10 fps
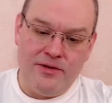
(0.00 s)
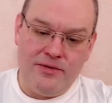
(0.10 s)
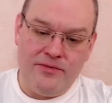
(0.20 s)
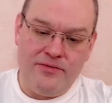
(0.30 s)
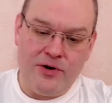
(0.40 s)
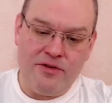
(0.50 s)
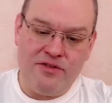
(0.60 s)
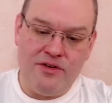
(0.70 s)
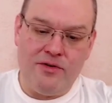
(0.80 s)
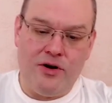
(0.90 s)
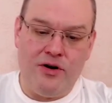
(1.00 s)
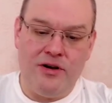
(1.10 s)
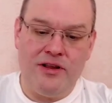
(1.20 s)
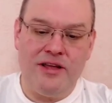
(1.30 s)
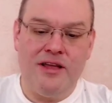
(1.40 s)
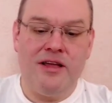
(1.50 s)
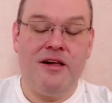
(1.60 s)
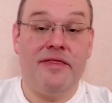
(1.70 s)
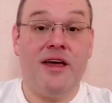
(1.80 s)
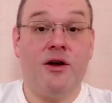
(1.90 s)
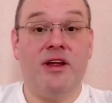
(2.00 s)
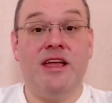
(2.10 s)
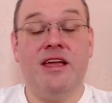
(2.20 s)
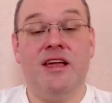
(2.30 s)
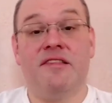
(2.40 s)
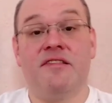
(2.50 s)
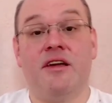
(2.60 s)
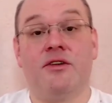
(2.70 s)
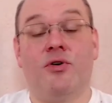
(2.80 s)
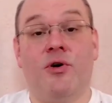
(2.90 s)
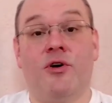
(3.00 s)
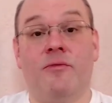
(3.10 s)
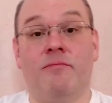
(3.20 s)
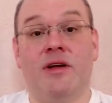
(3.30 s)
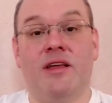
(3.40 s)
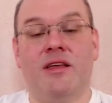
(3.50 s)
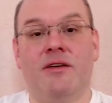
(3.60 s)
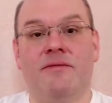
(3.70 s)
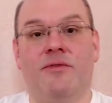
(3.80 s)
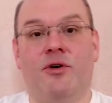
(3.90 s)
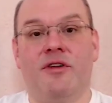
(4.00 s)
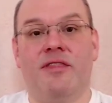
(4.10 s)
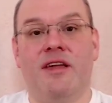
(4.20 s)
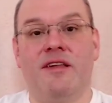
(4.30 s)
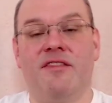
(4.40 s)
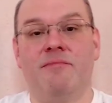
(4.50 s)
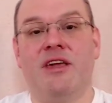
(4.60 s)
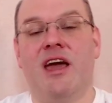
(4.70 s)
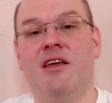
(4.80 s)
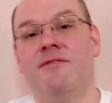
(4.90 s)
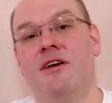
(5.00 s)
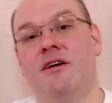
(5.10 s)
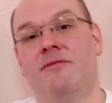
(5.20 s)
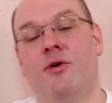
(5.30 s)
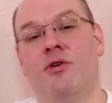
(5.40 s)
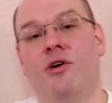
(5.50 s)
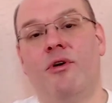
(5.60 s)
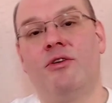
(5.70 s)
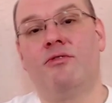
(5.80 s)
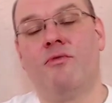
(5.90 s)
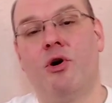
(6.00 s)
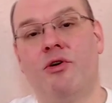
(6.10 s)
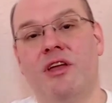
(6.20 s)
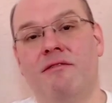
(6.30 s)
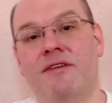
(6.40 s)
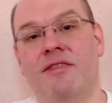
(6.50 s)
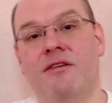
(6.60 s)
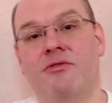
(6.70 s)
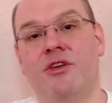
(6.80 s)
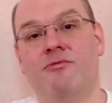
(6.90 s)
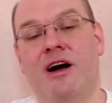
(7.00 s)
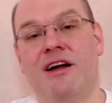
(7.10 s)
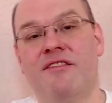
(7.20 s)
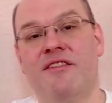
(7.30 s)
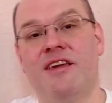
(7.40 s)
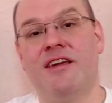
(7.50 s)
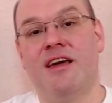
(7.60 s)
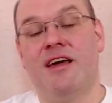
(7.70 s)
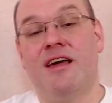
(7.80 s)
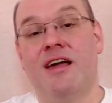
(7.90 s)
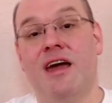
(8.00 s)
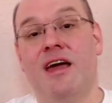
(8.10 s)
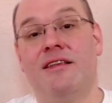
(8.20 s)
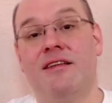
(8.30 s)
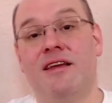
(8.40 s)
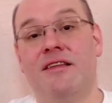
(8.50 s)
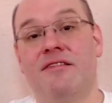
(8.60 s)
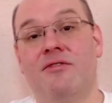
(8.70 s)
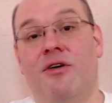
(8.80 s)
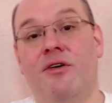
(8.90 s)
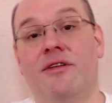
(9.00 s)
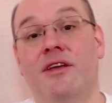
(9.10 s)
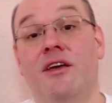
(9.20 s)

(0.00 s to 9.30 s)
First of all, there is a term for this behavior, for going to work even though you are sick, and it is called